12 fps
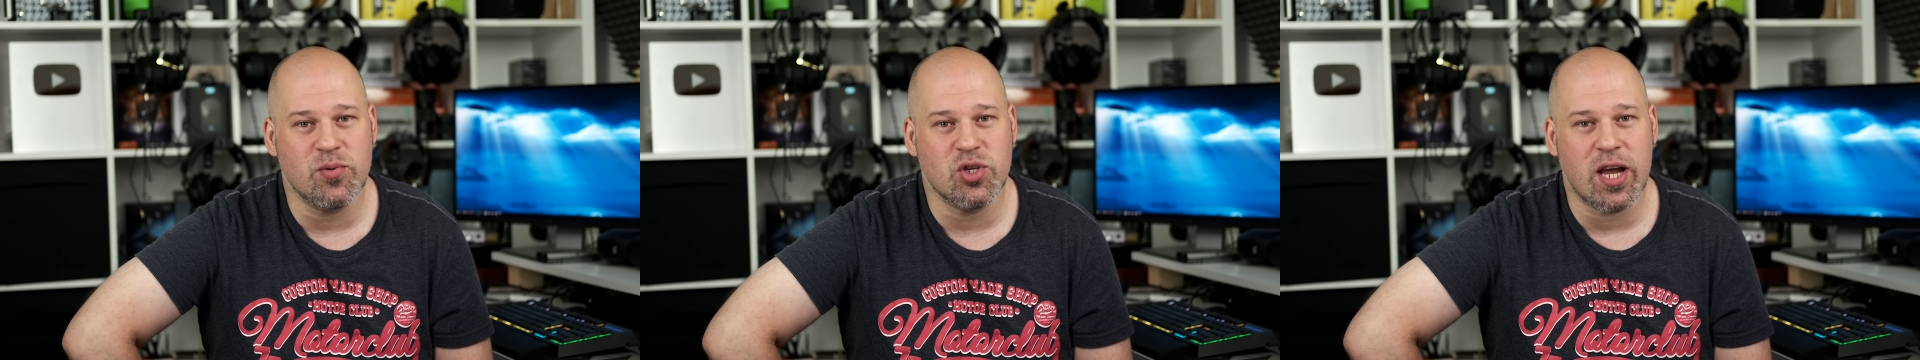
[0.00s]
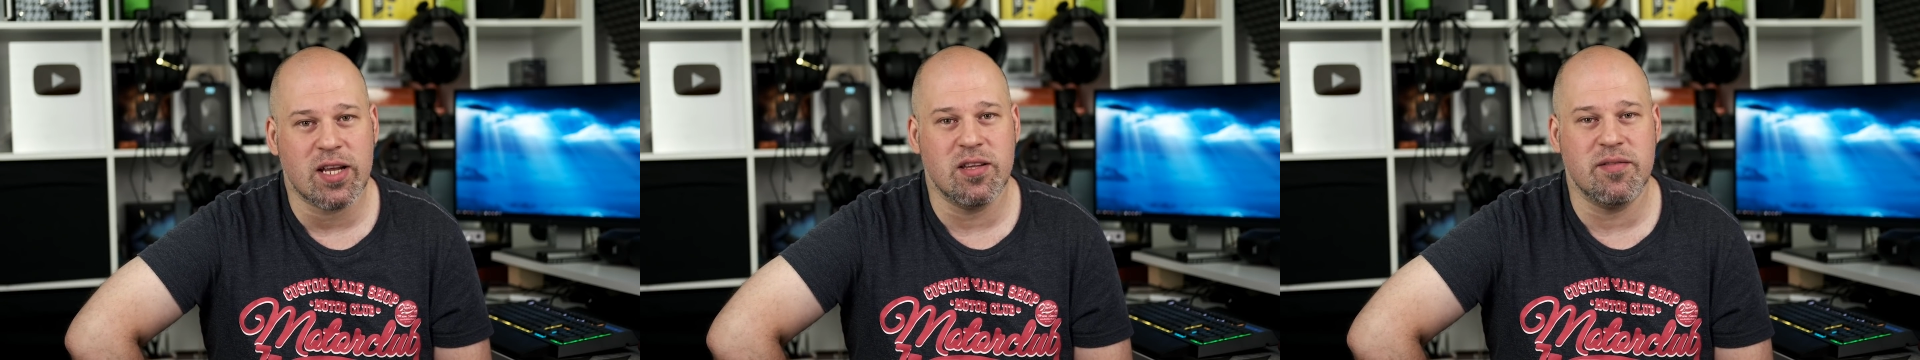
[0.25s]

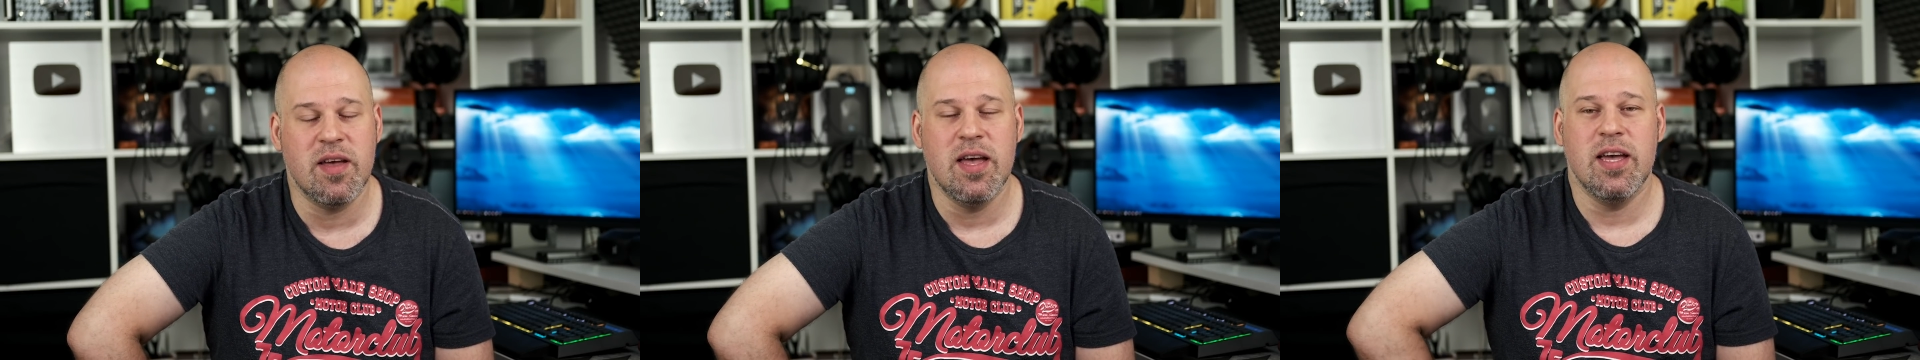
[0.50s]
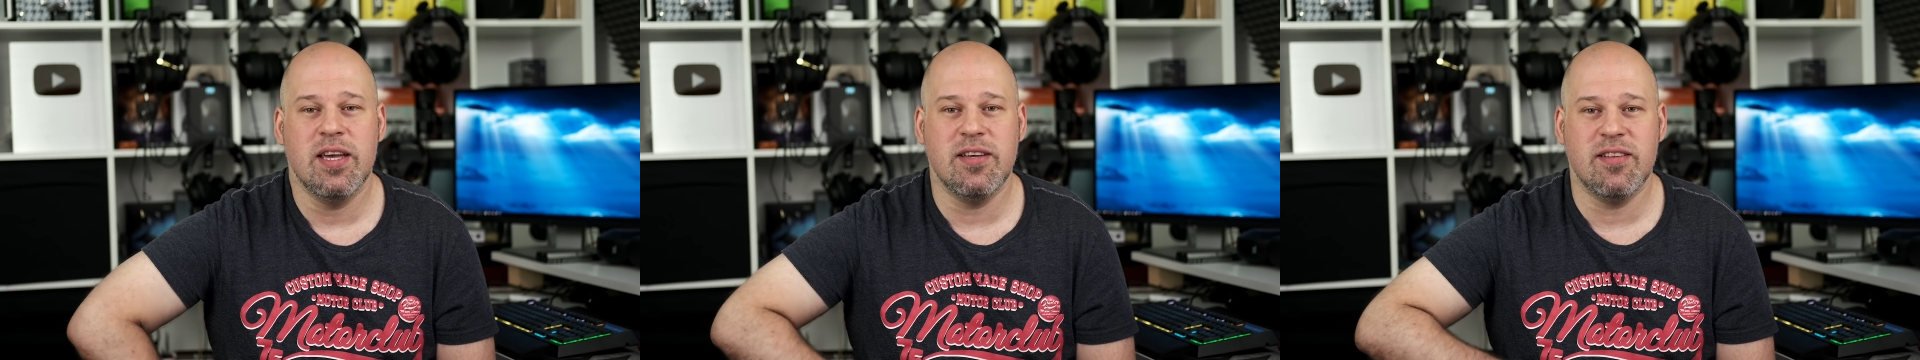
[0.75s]
objective.
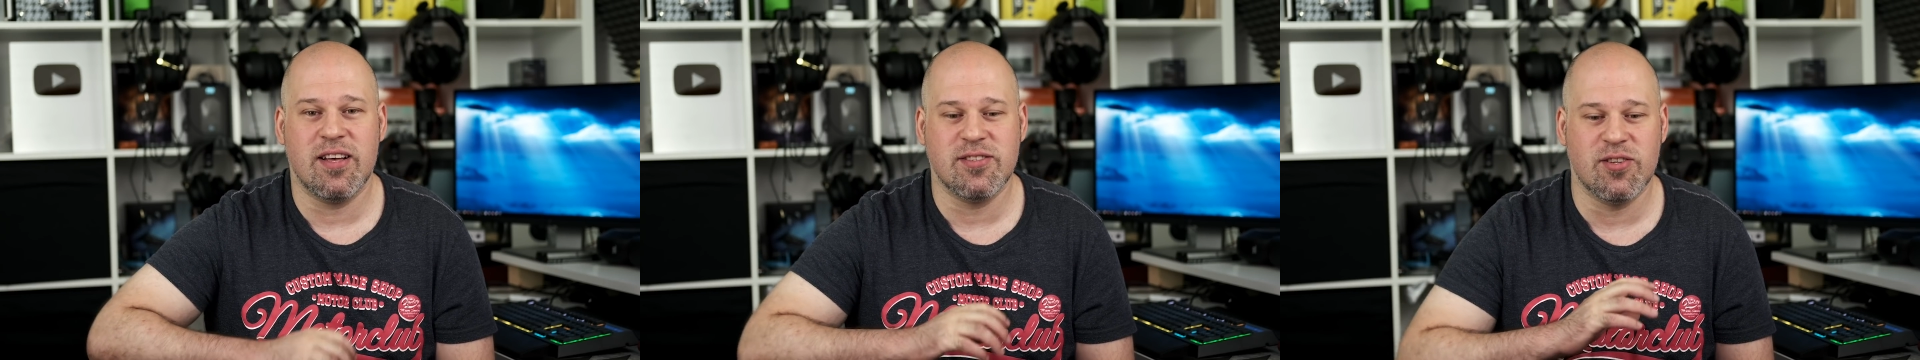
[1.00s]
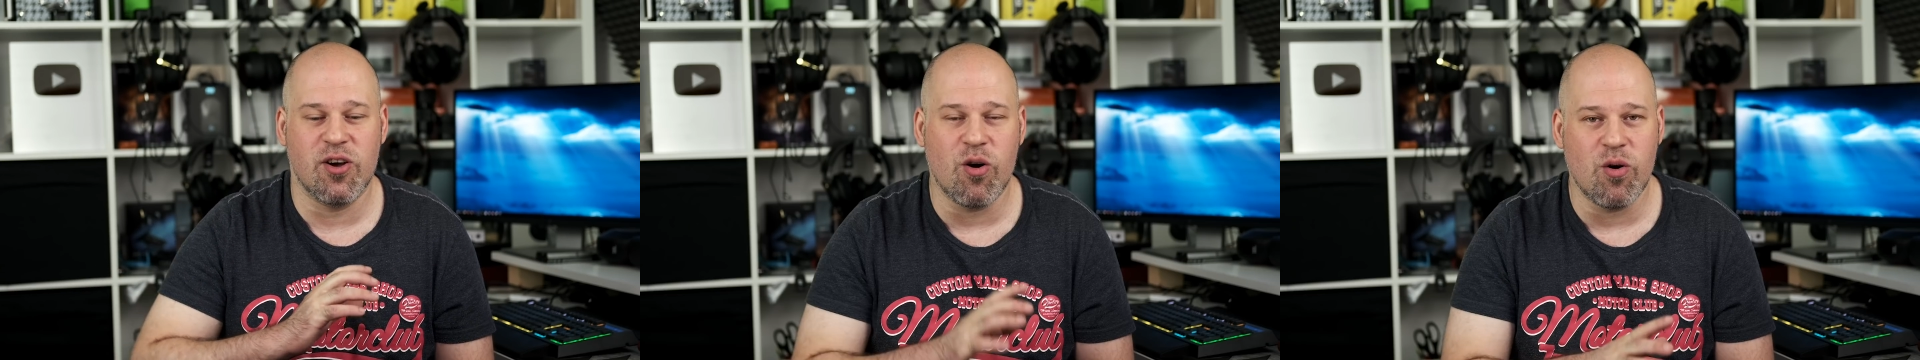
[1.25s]
He
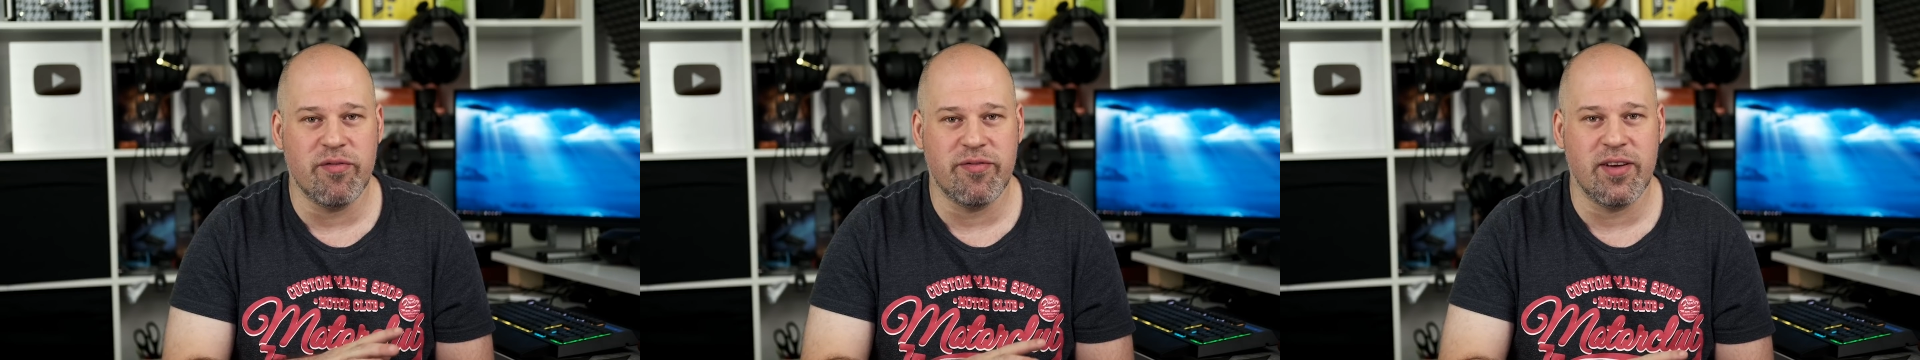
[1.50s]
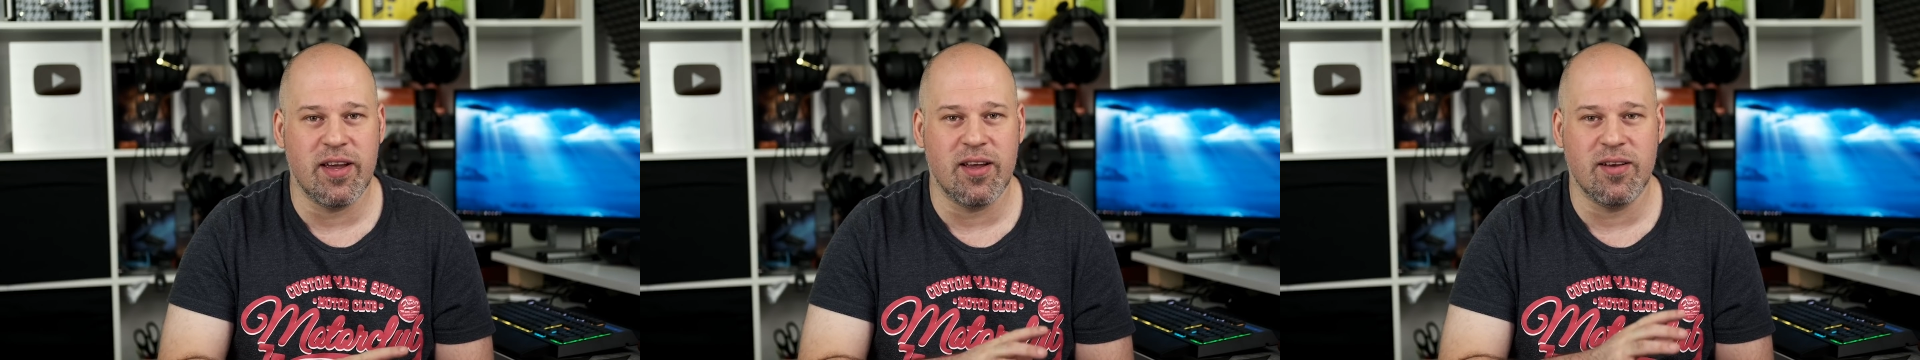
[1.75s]
does the whole
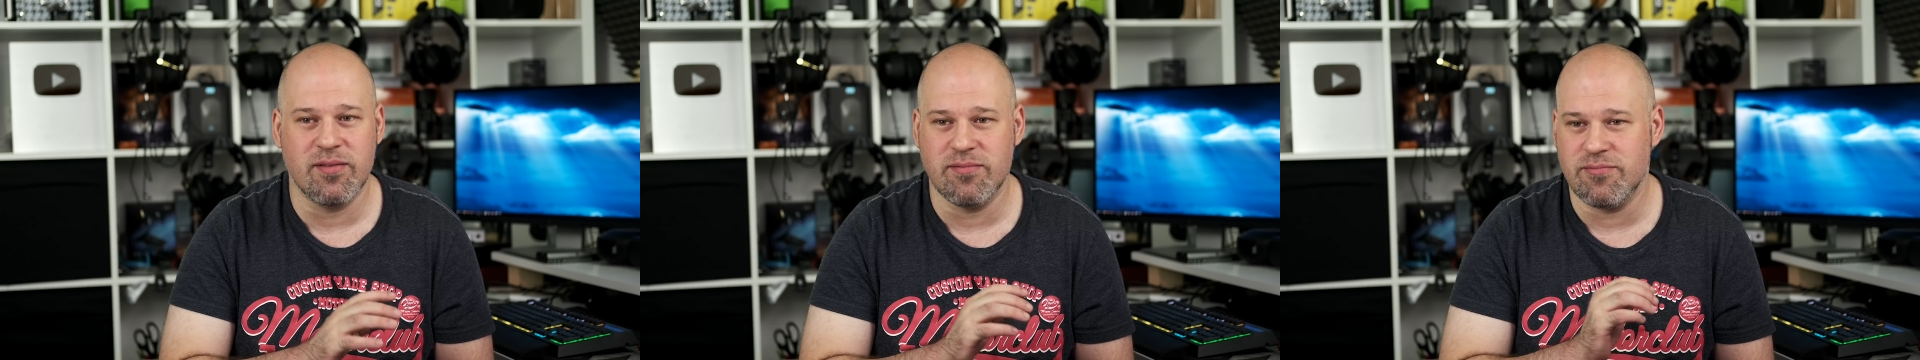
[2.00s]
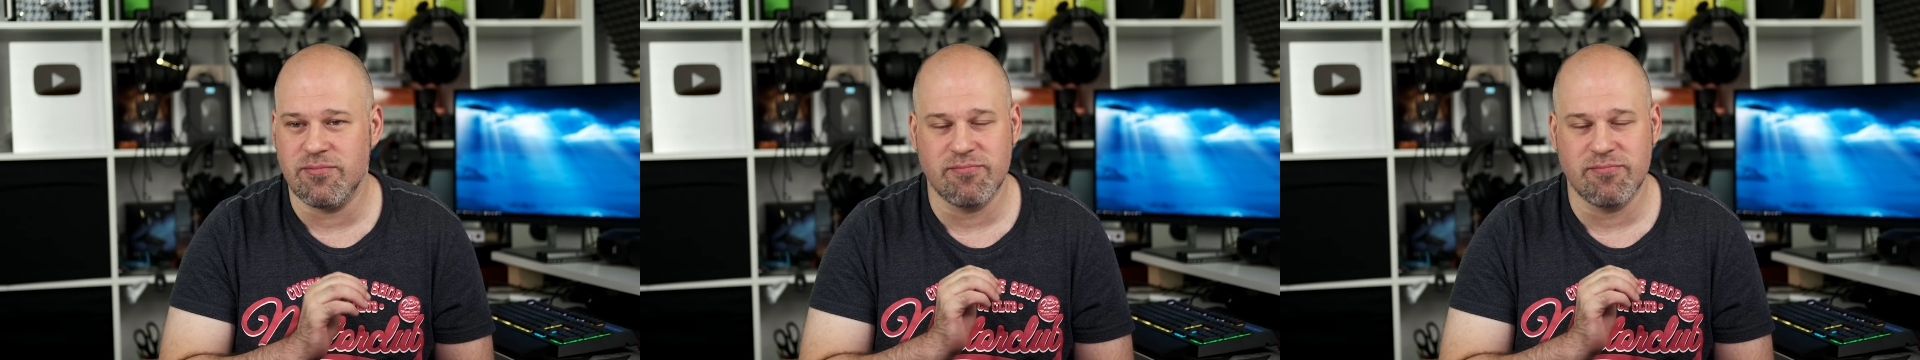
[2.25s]
thing